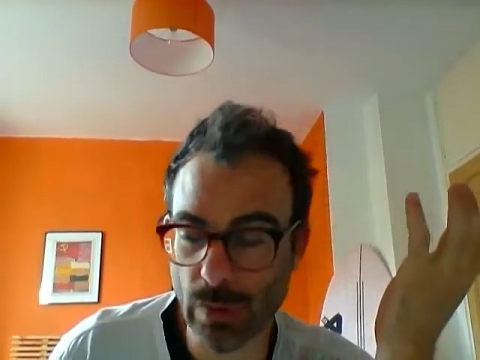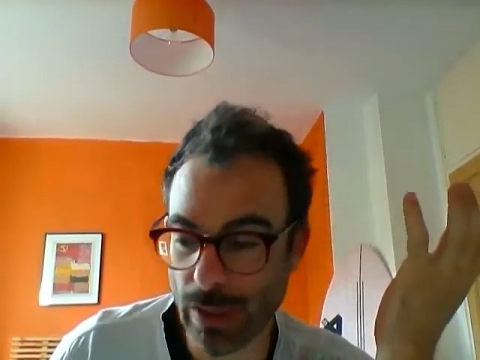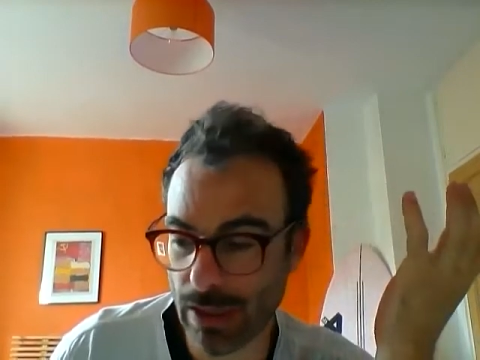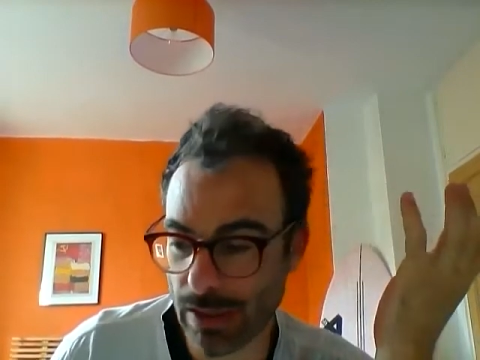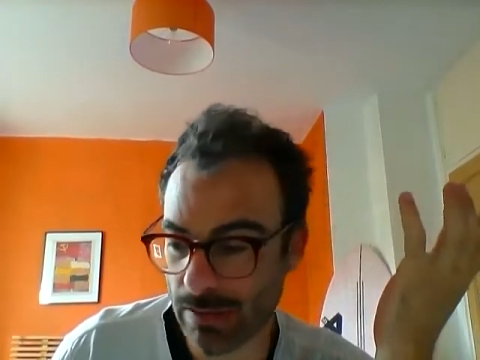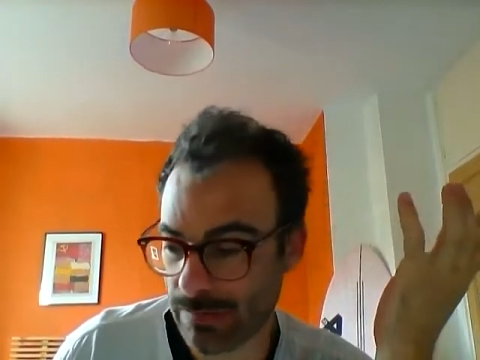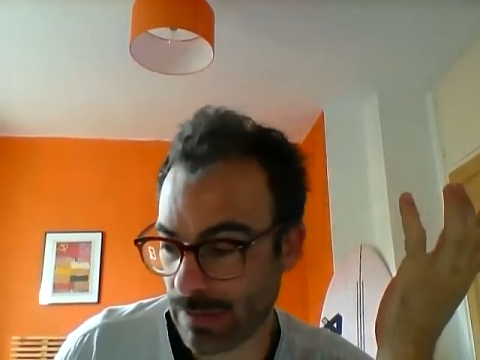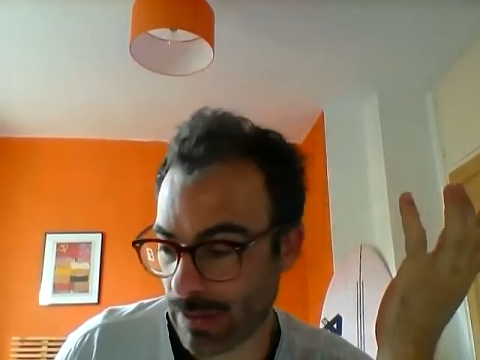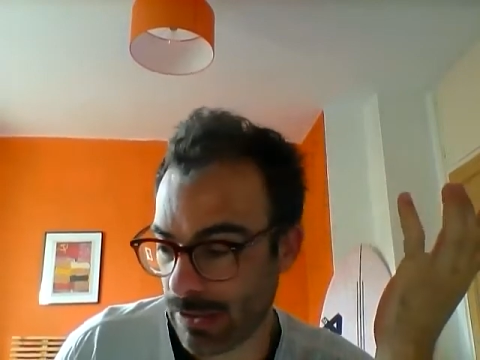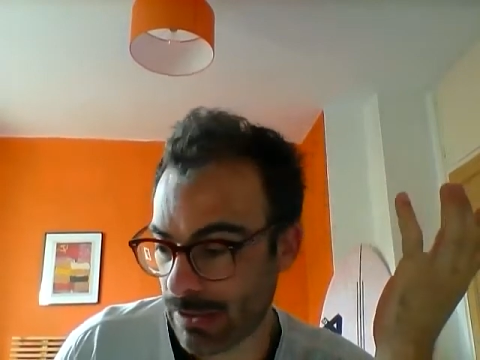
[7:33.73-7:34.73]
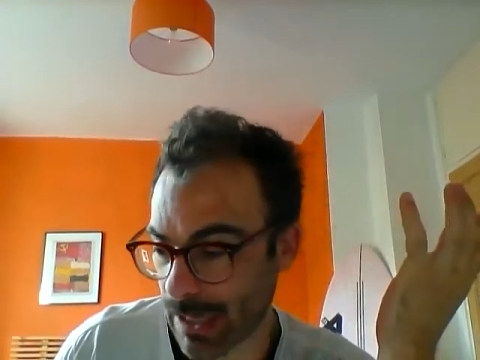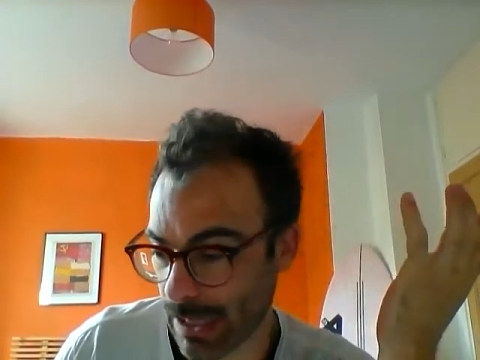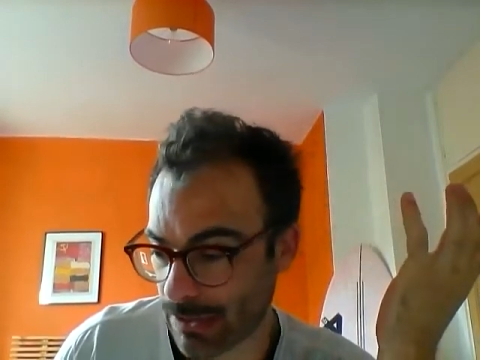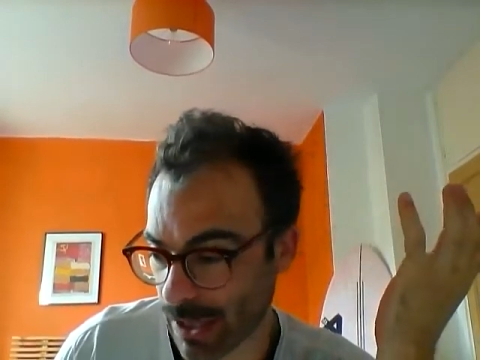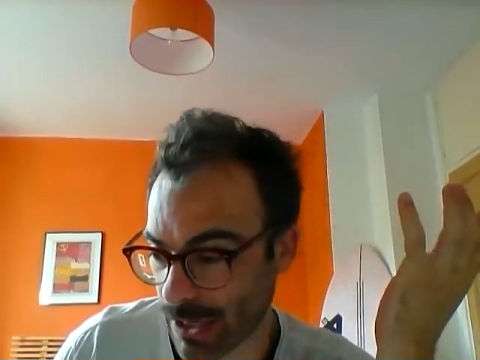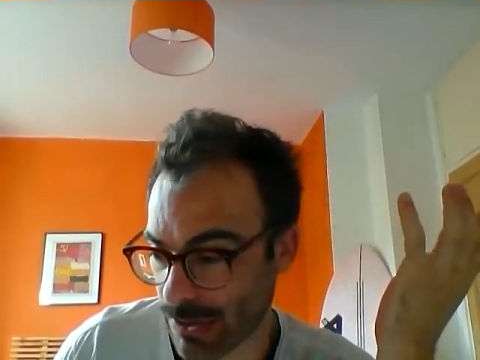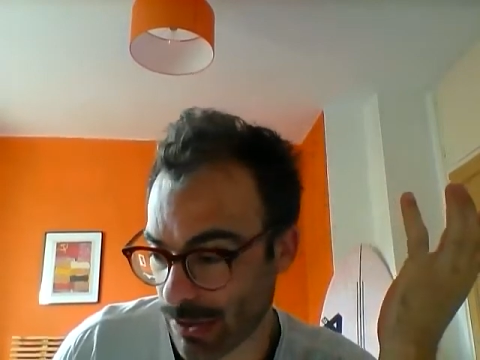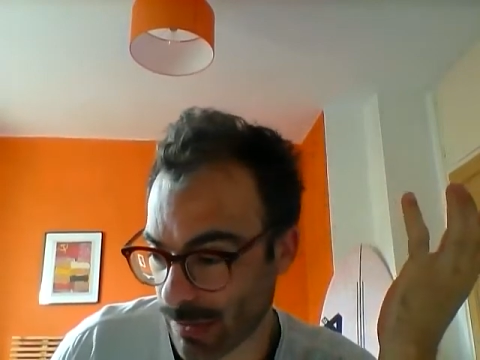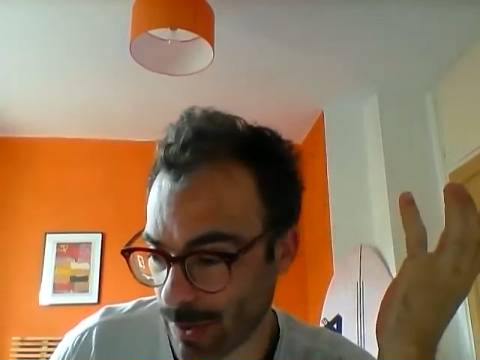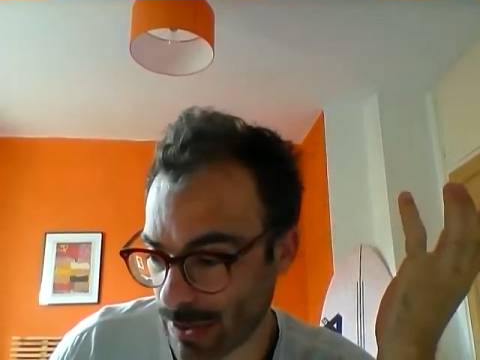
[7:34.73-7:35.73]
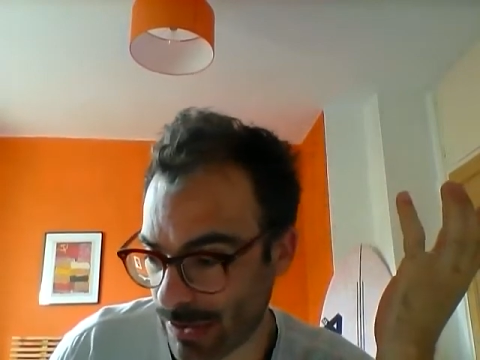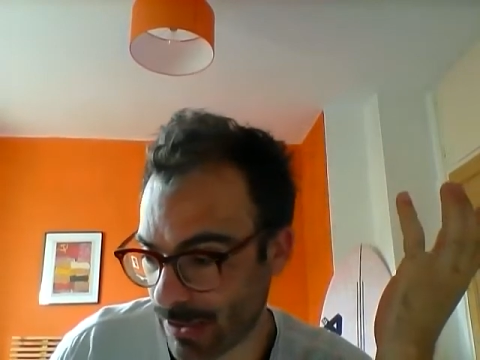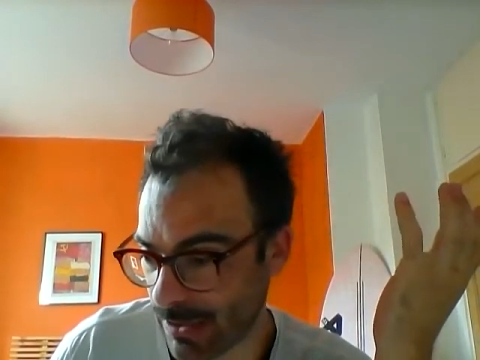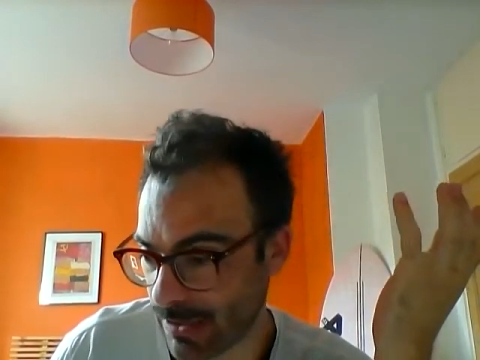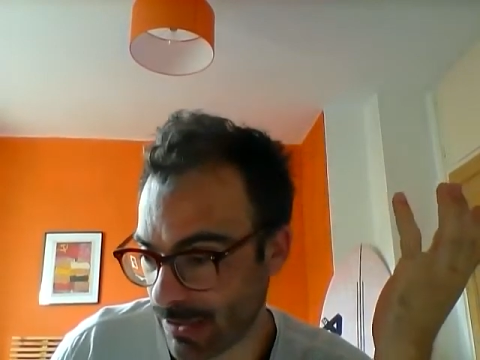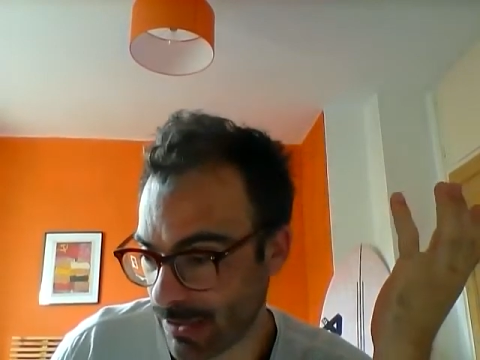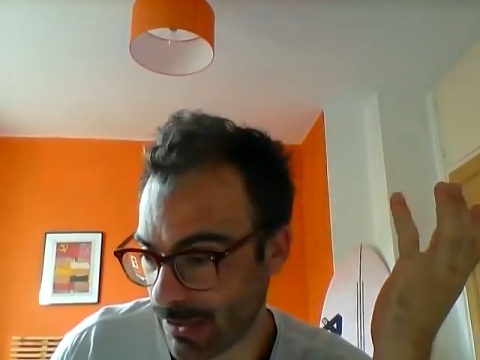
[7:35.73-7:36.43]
you have the Education Committee,